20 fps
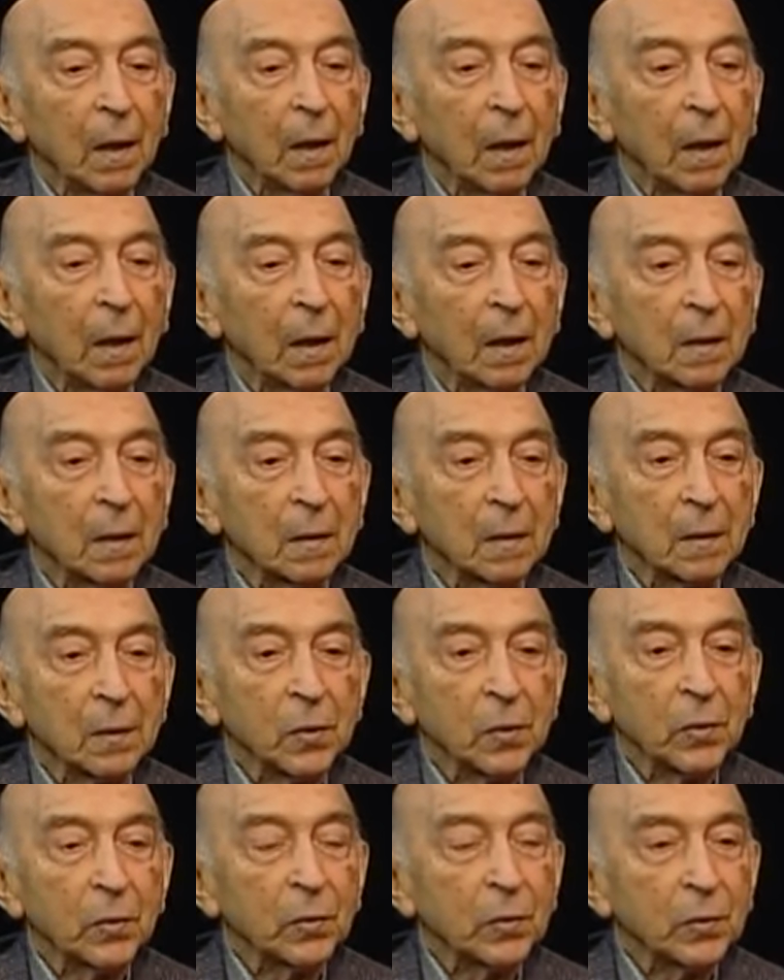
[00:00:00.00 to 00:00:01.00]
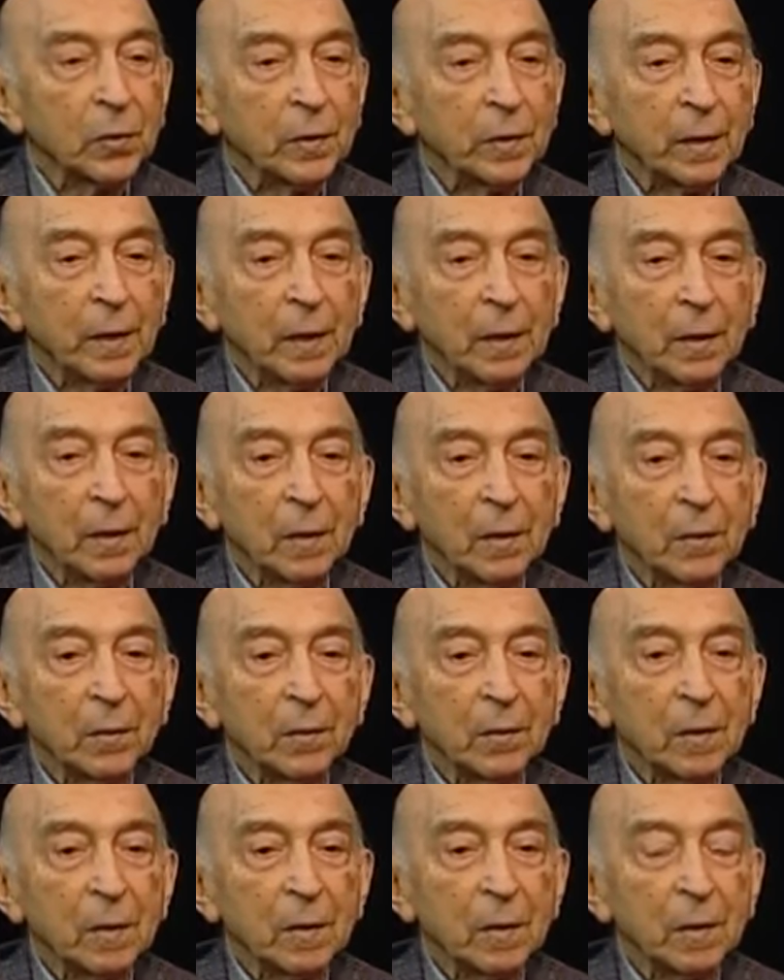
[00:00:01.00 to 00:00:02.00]
And so today you
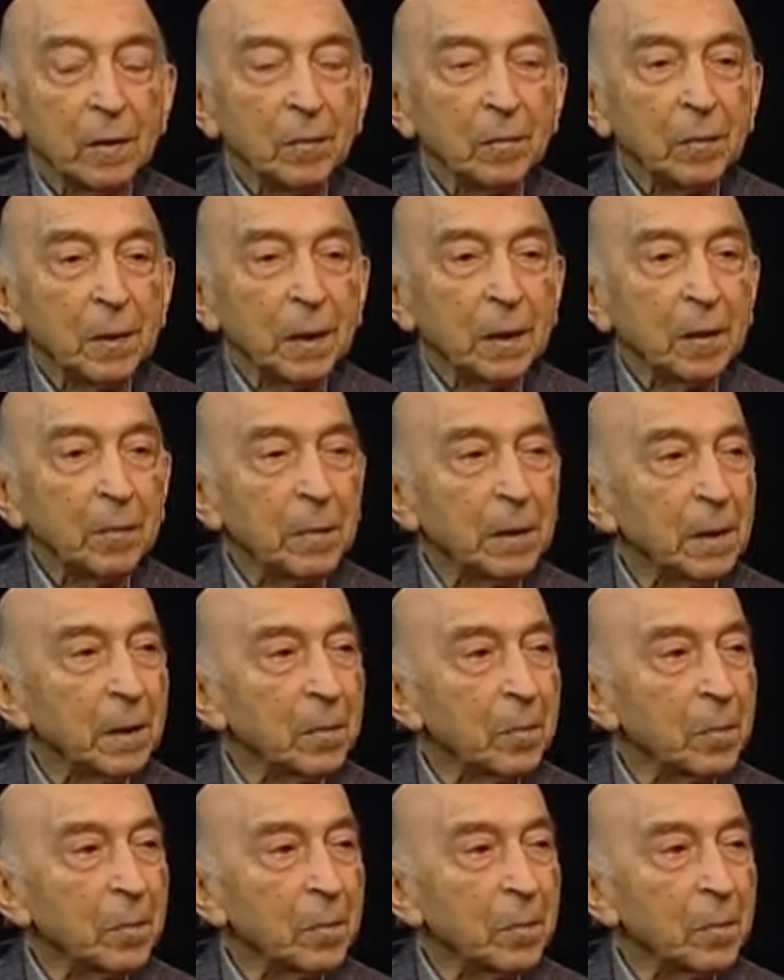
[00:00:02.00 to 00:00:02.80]
would see many, many